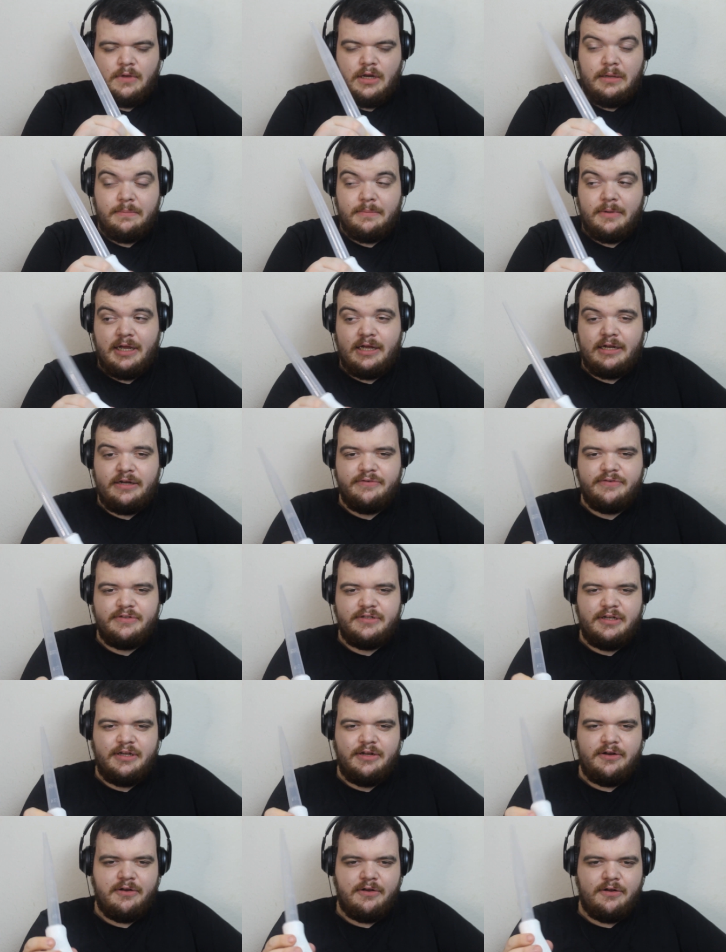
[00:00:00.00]
I'm kind of
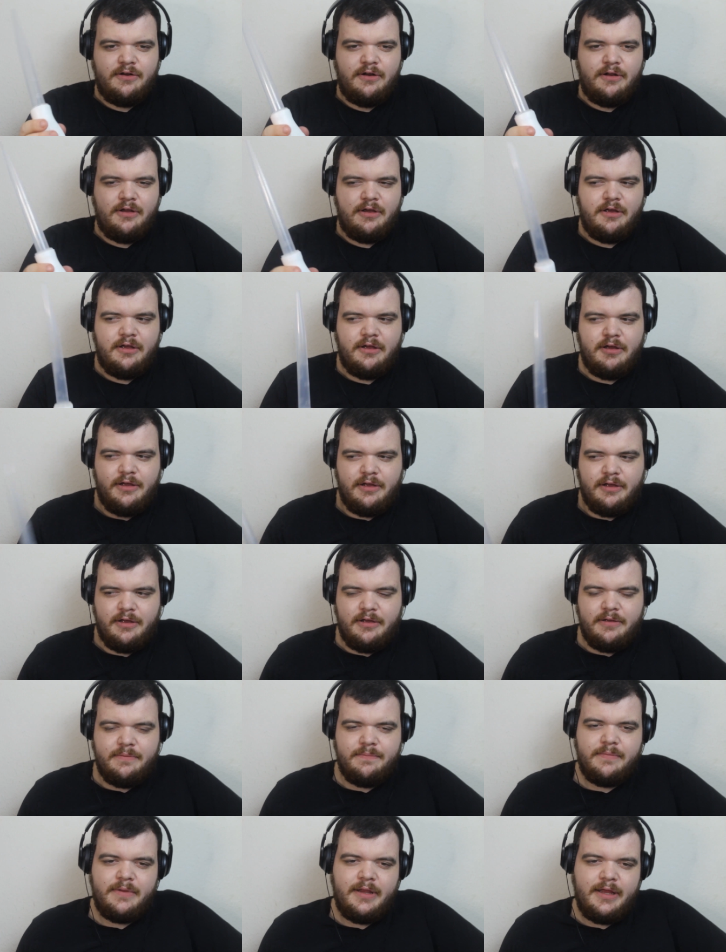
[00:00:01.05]
sitting on uh,
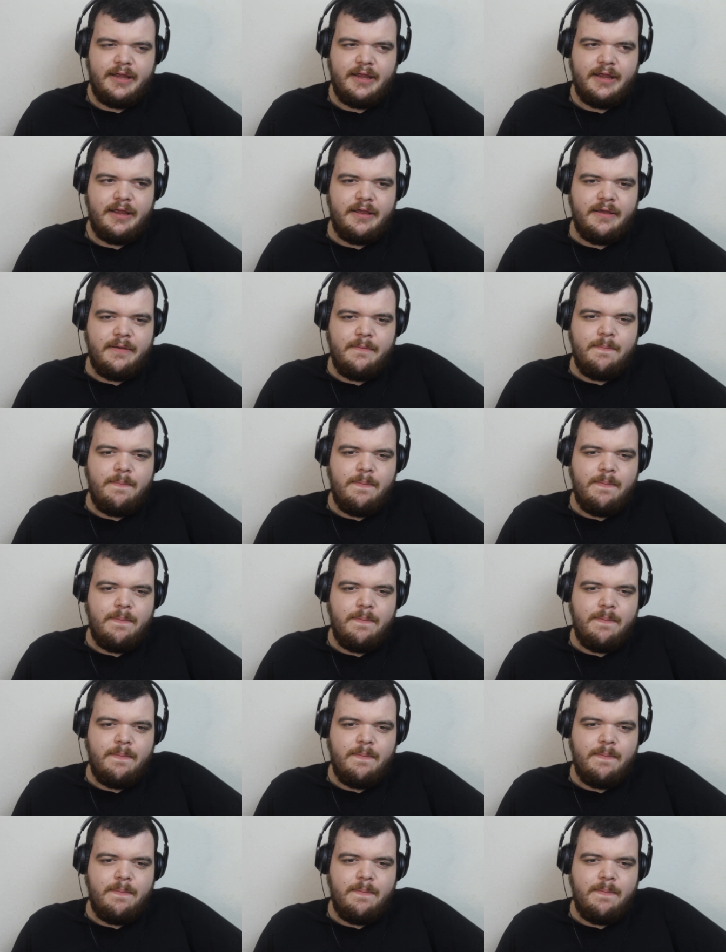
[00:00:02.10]
like